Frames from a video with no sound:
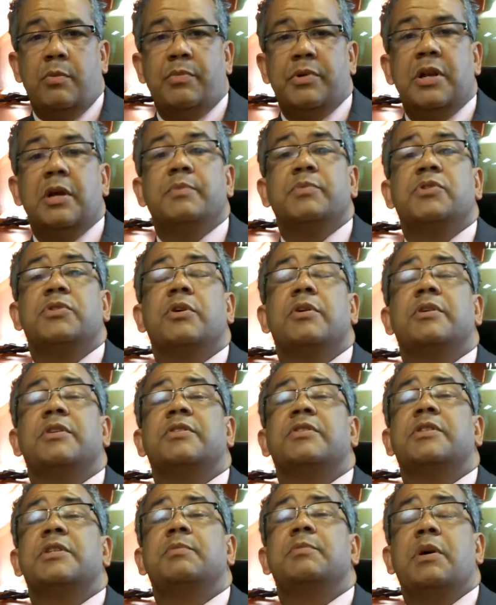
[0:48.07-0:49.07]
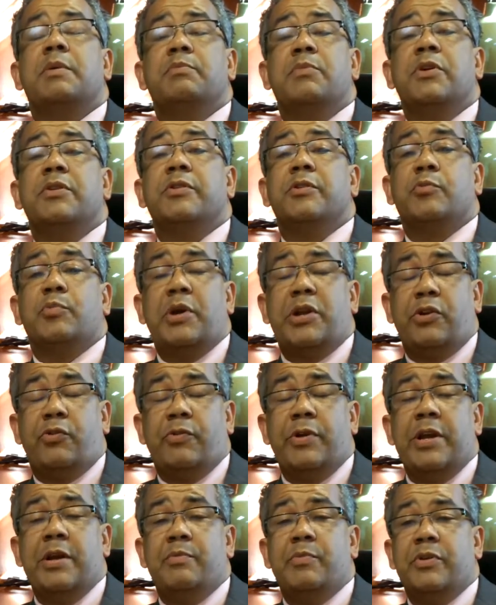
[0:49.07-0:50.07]
but I'm starting to see my mother and my
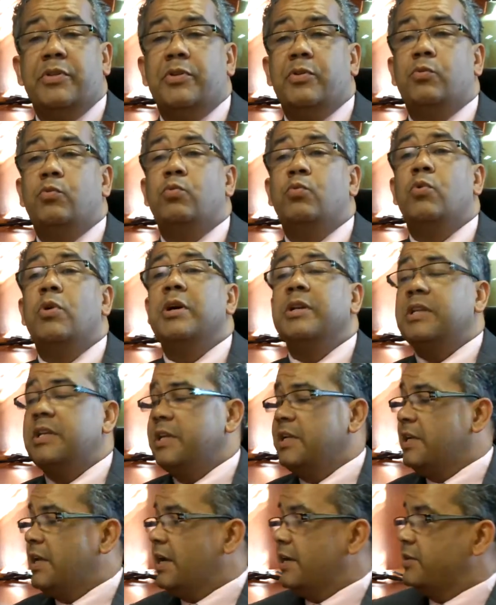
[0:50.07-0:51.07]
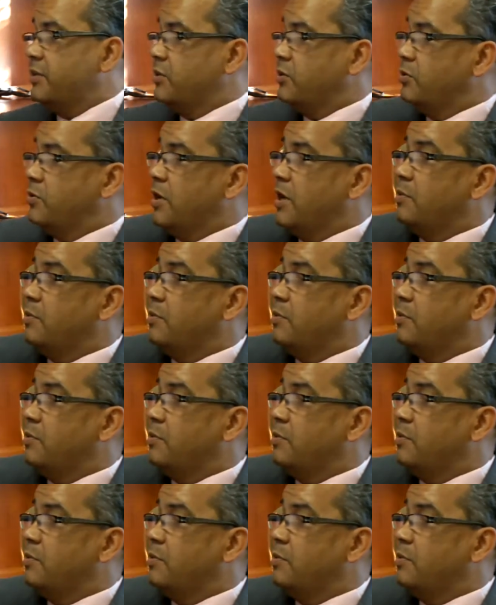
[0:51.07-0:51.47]
grandmother. What can I do?